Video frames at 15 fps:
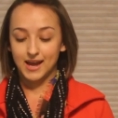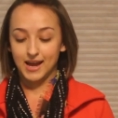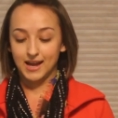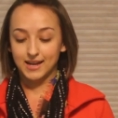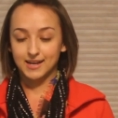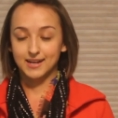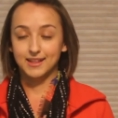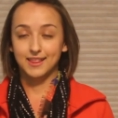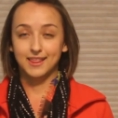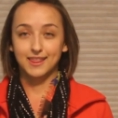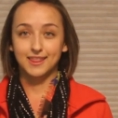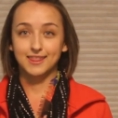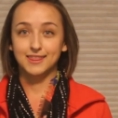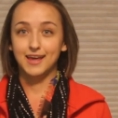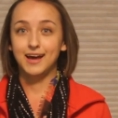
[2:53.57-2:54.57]
And
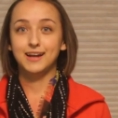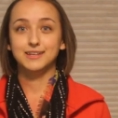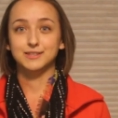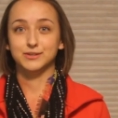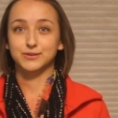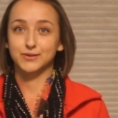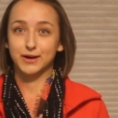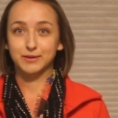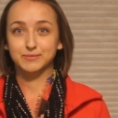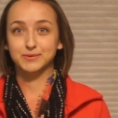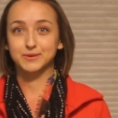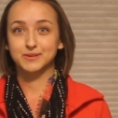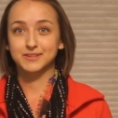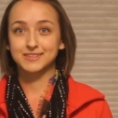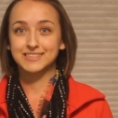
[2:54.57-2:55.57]
that is
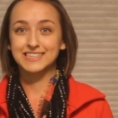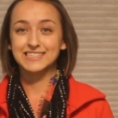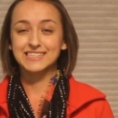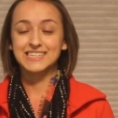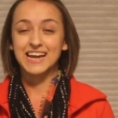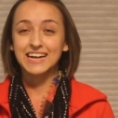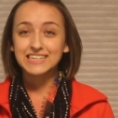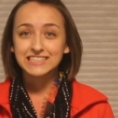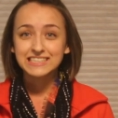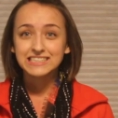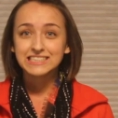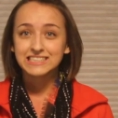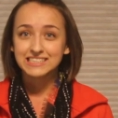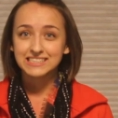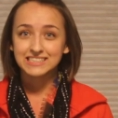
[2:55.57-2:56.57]
incredible. Since
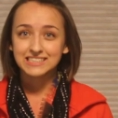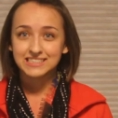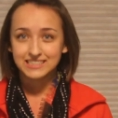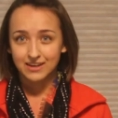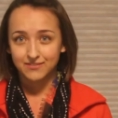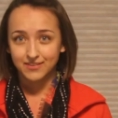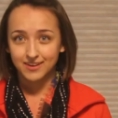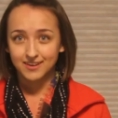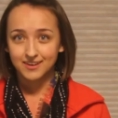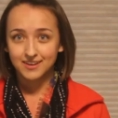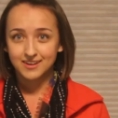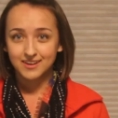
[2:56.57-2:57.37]
1967,